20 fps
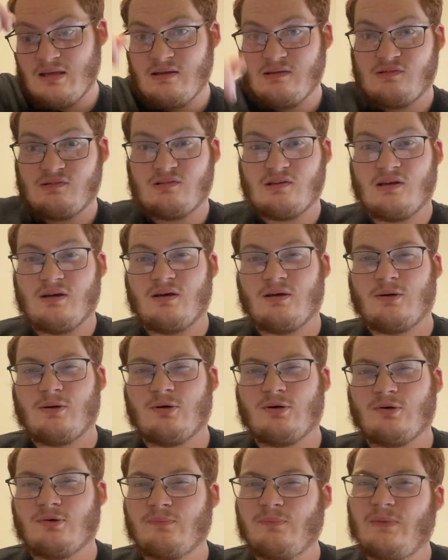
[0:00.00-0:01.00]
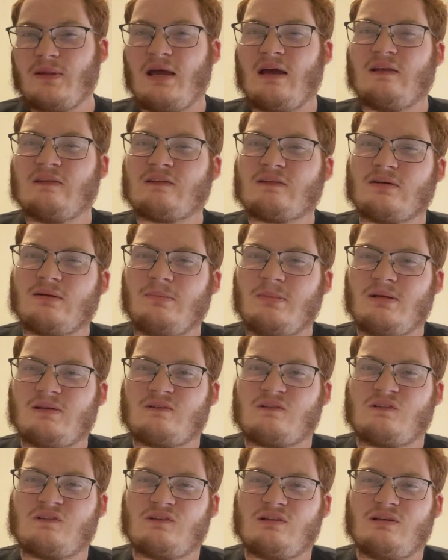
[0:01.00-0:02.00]
So it's going to be
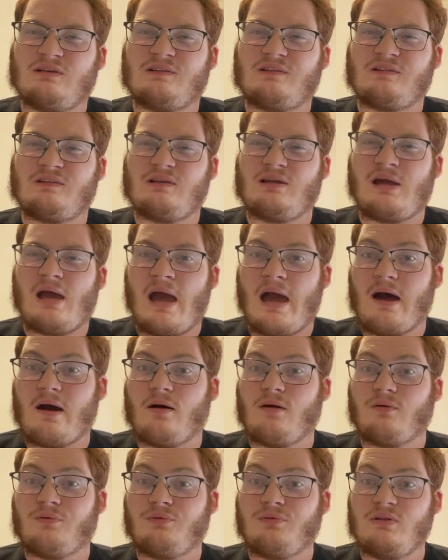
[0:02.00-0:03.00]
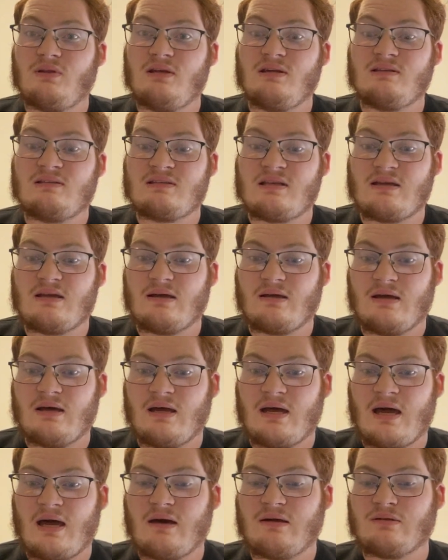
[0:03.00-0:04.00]
interesting to see how the
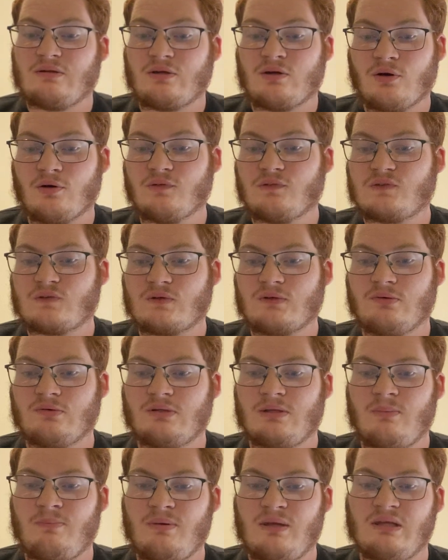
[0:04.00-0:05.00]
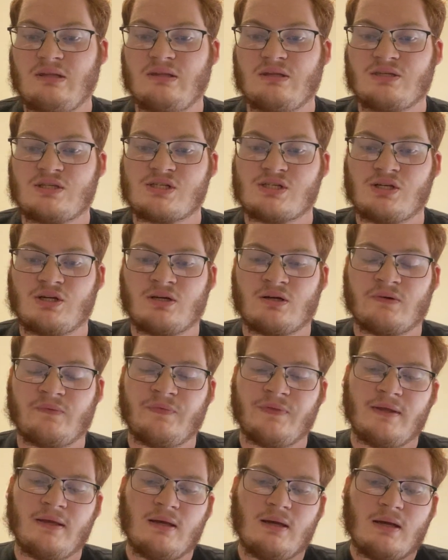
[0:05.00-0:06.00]
Colts are going to be this year.
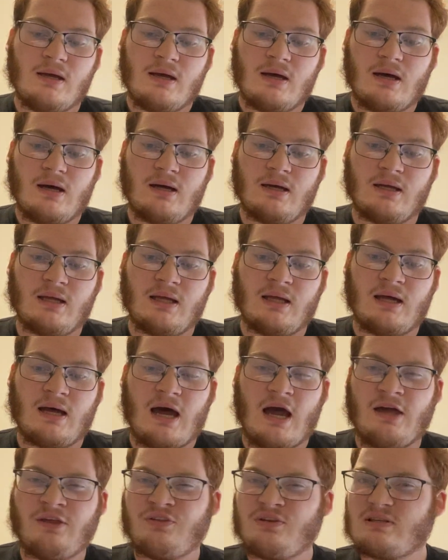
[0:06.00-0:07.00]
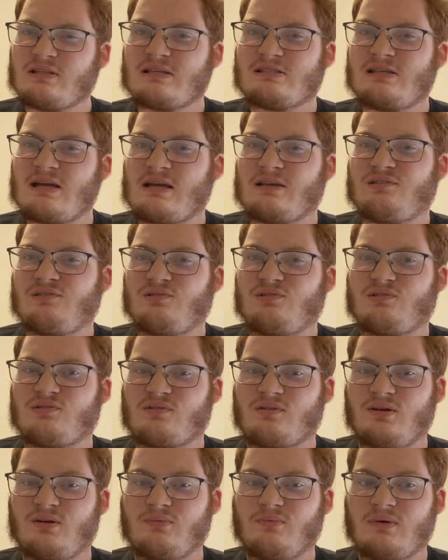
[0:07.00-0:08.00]
I think the Texans are
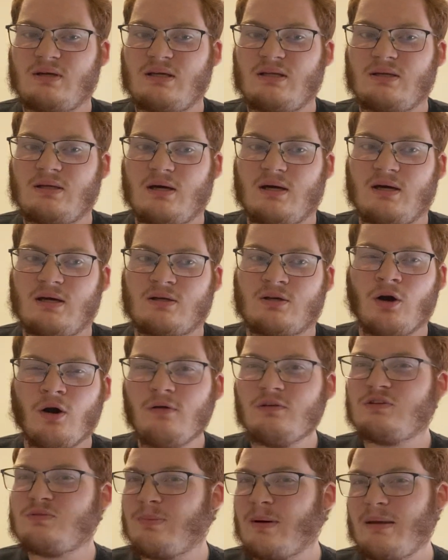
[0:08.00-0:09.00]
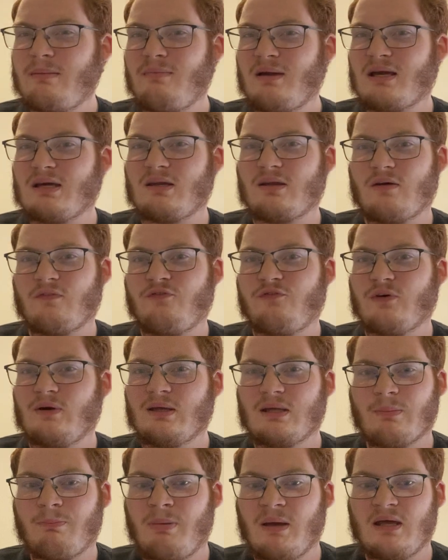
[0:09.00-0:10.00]
going to win. Colts might make it a
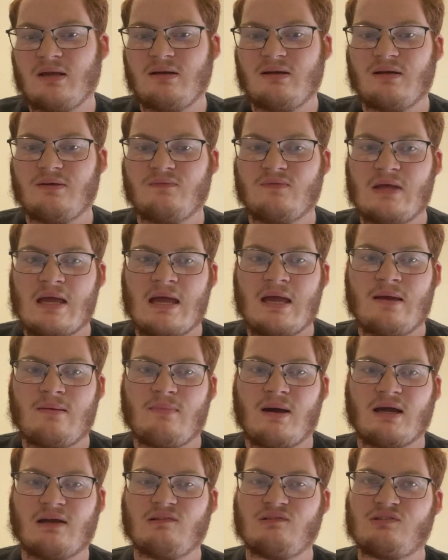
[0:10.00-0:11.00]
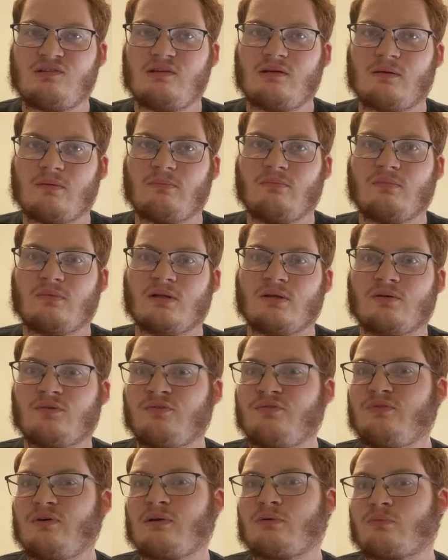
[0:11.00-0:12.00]
fun competitive game. I could see a little
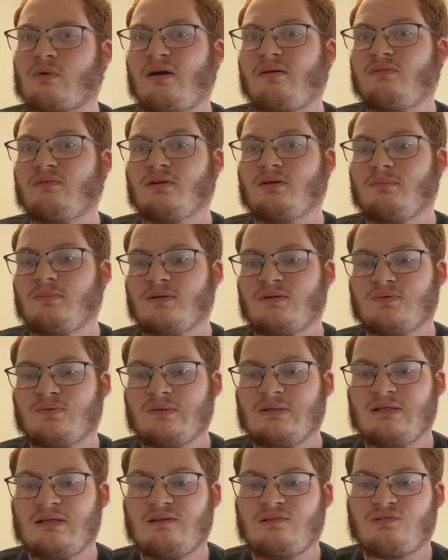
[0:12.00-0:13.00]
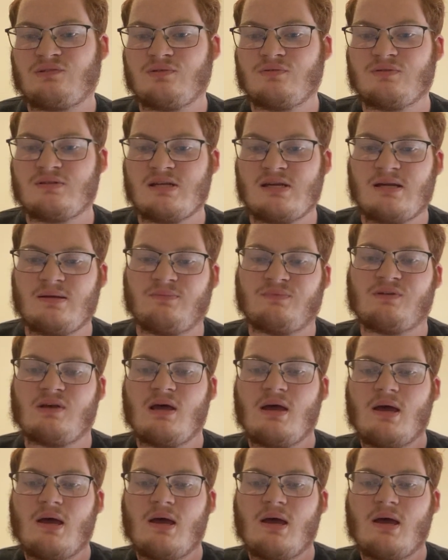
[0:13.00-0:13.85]
fun rivalry between these two teams.